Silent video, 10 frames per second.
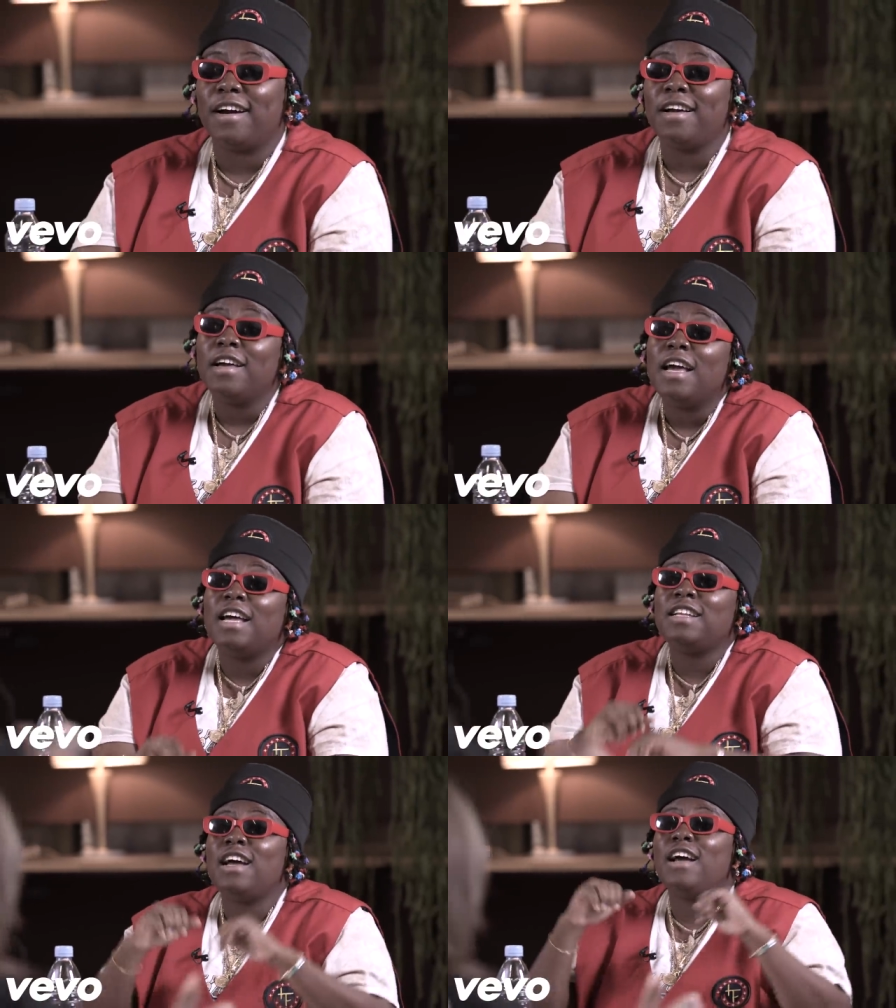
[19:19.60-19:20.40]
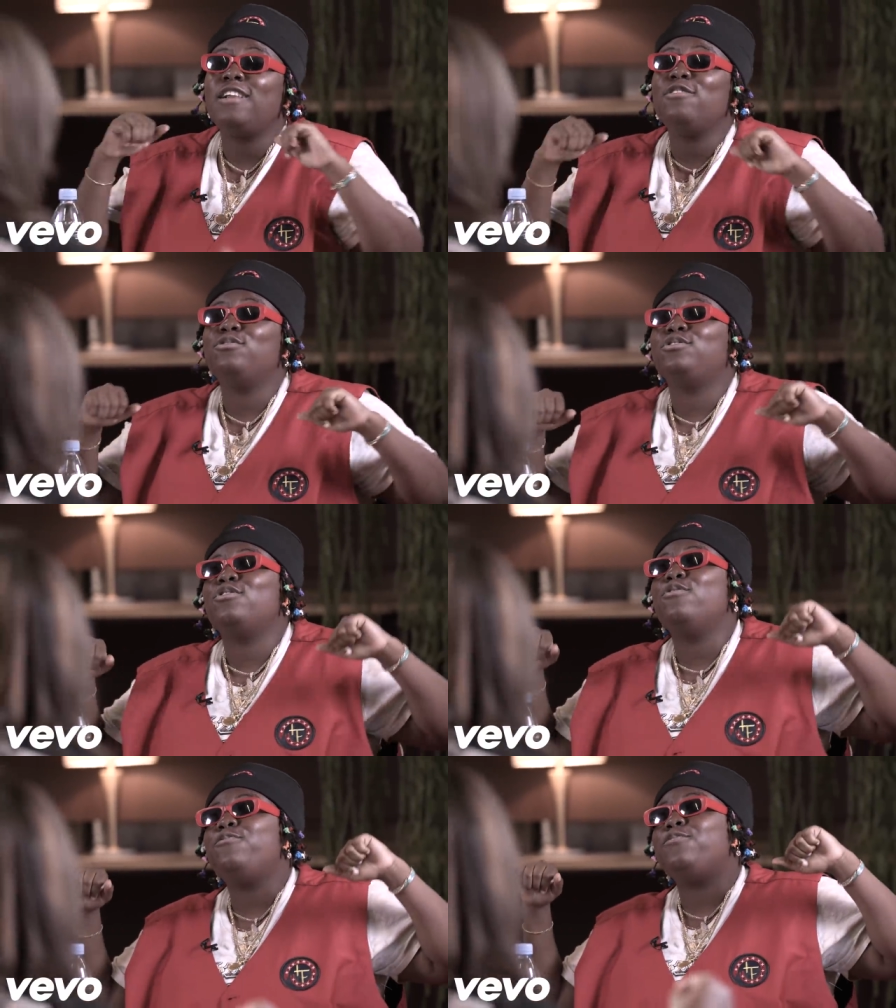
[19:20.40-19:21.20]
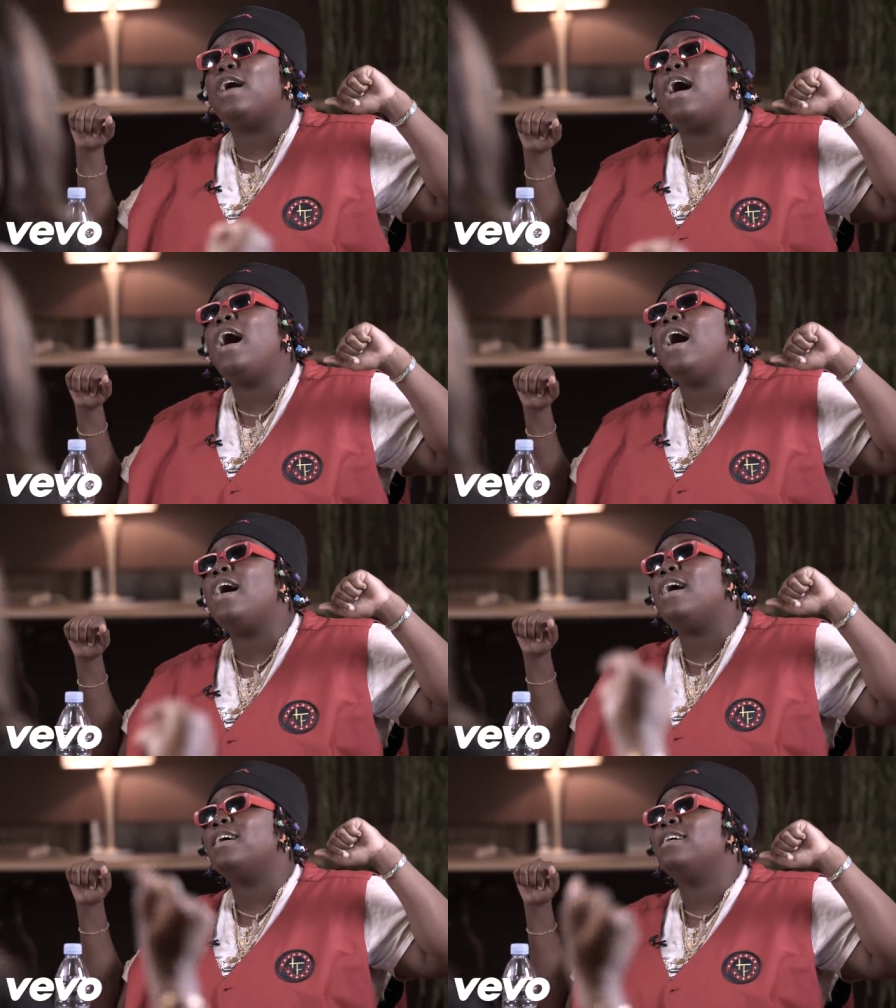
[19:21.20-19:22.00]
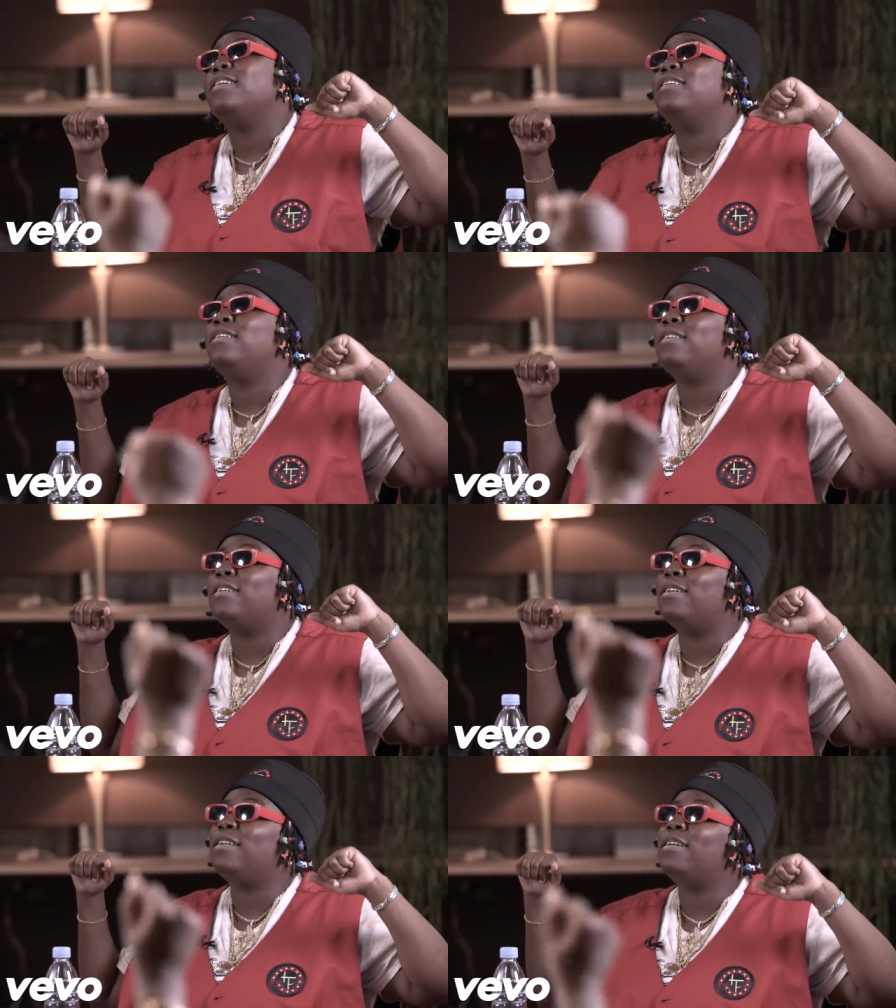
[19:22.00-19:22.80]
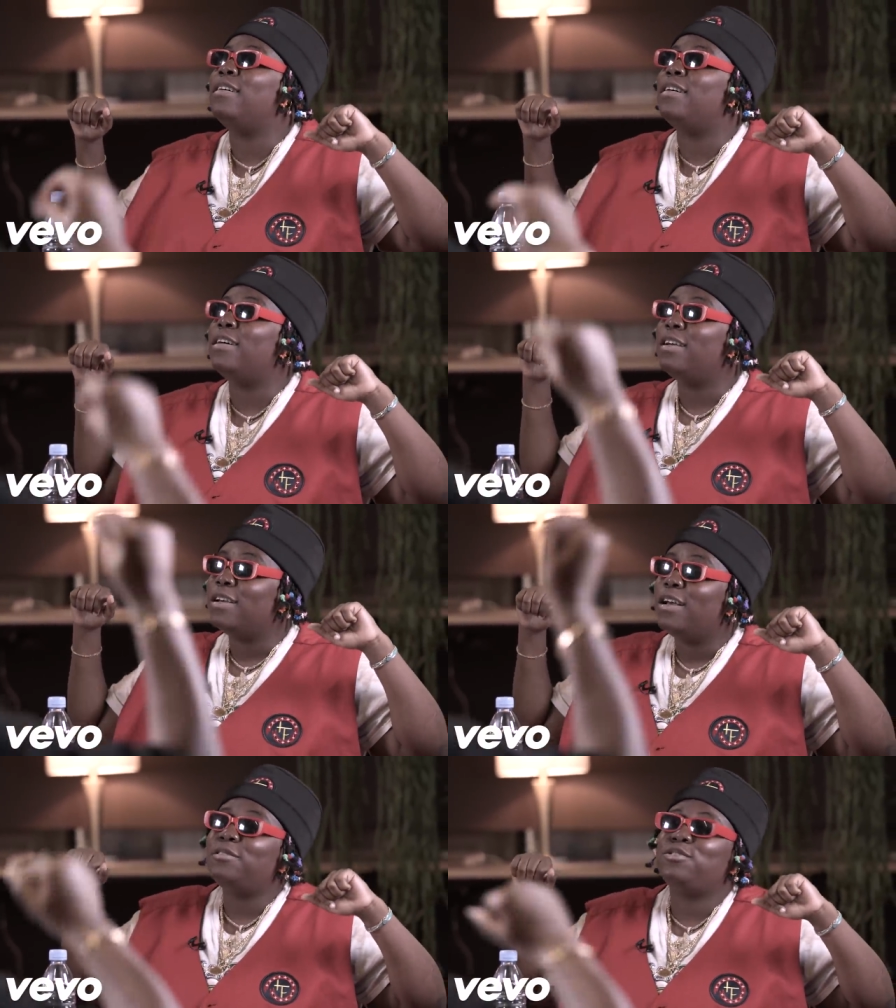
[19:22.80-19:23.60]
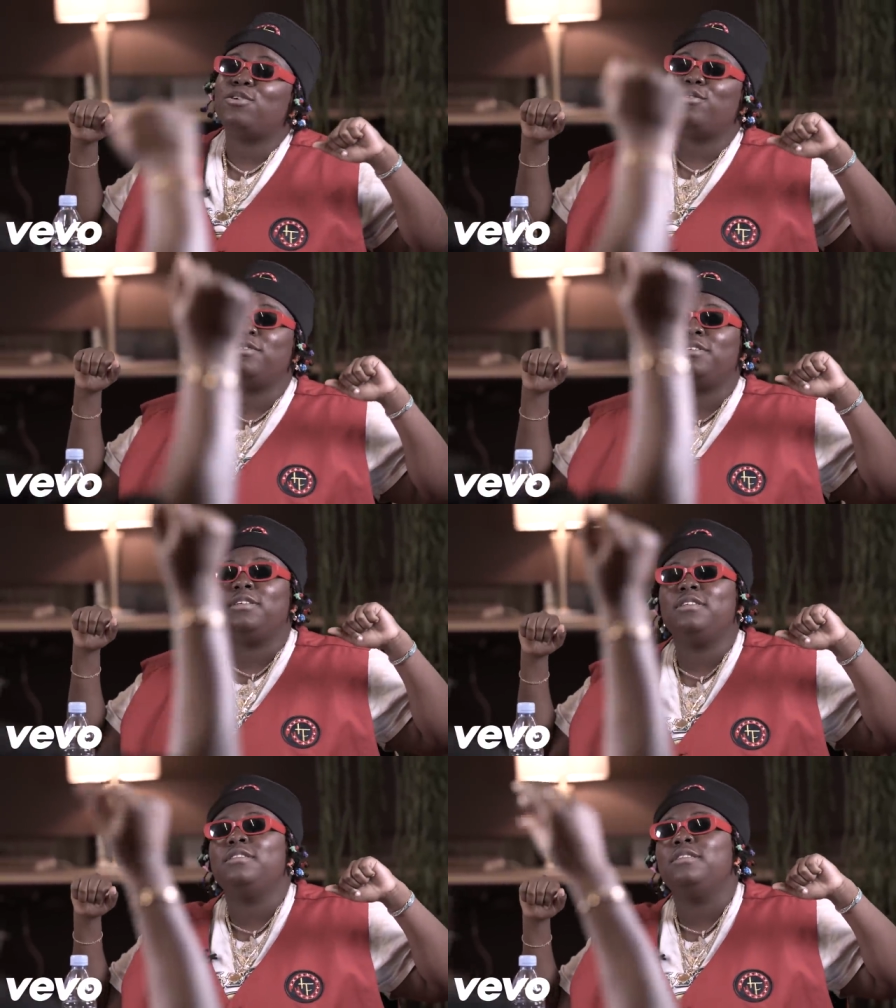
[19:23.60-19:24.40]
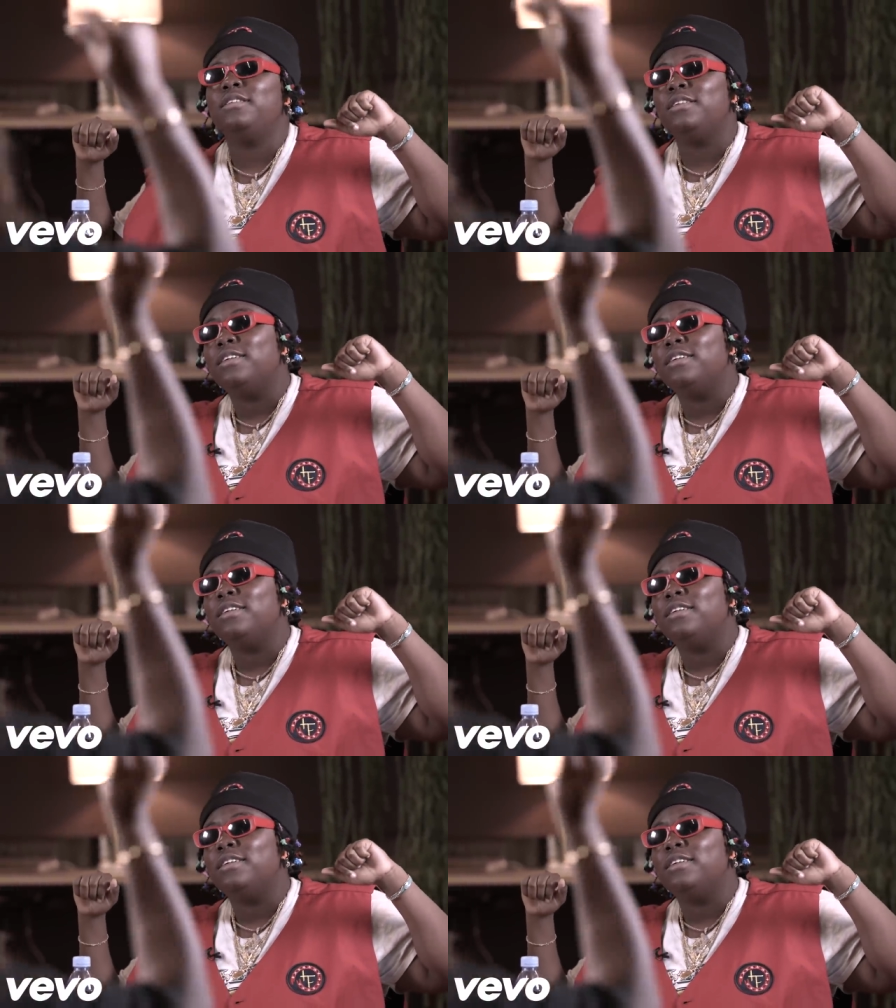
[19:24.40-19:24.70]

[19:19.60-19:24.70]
Uh, uh, I can't even I look so fly. Hey! Uh, so good.